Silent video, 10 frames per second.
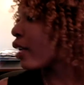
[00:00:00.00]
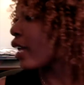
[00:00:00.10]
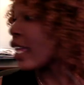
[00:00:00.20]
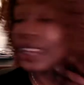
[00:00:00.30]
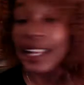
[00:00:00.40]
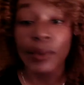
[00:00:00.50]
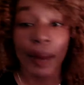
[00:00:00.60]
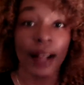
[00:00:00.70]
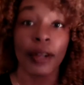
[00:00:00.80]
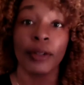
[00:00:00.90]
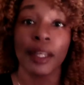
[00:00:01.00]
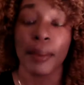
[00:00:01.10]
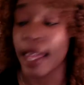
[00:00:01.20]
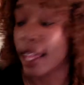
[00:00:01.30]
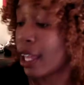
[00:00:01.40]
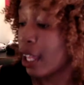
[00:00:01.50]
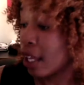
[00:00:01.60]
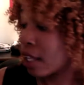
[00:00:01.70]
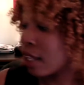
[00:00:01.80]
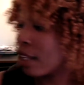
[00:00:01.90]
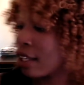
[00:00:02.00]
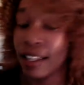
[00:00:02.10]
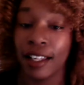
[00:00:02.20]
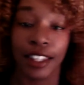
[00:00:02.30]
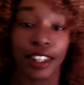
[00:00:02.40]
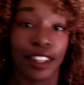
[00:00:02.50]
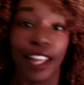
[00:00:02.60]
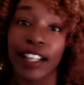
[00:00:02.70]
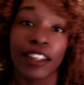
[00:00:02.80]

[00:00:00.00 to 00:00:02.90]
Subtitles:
And that's why I only pay like